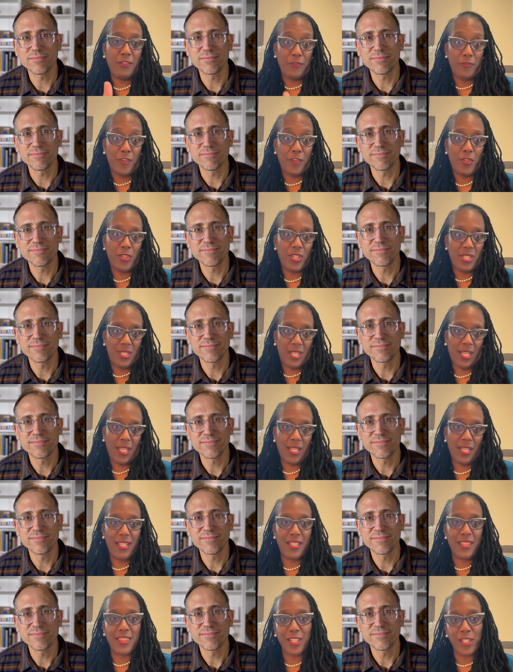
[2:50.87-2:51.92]
Speaker 1: first, second, and
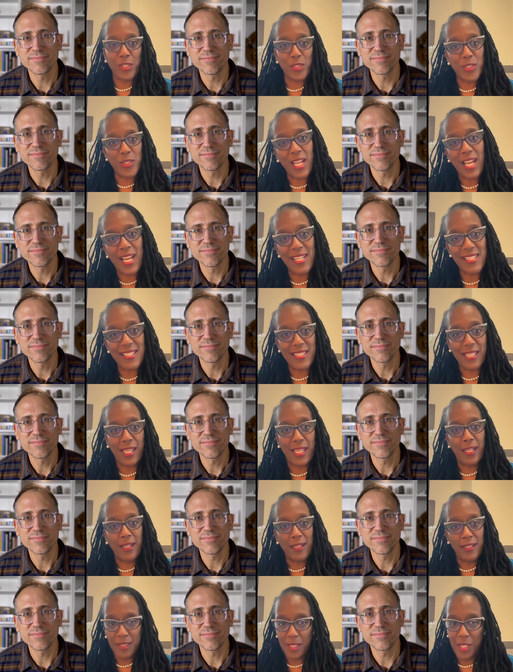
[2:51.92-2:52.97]
third Isaiah,
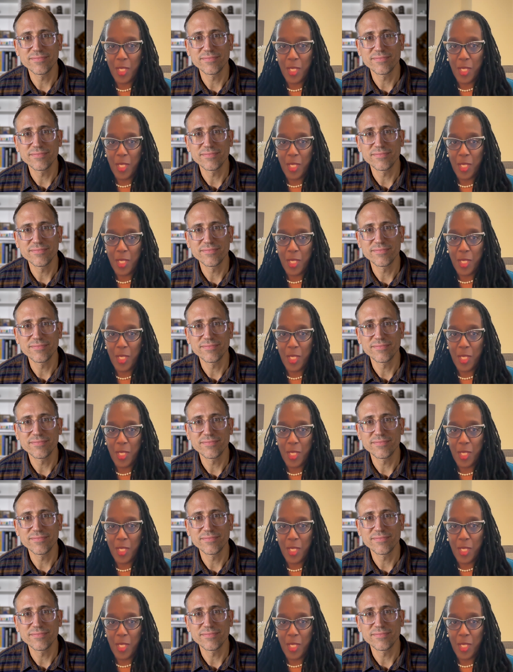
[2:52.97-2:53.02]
